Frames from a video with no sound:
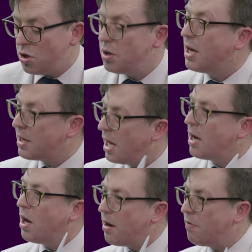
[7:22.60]
do you think
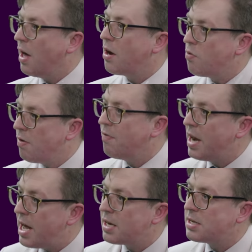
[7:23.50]
that kind of like
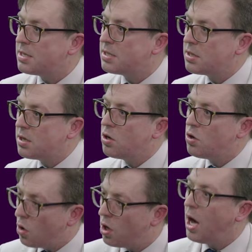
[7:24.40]
reflects
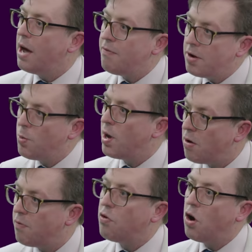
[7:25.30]
your life and where
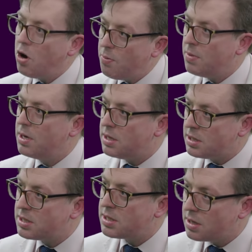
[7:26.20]
you're from
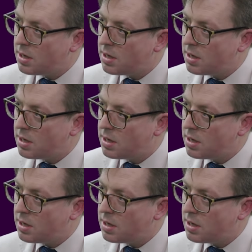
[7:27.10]
and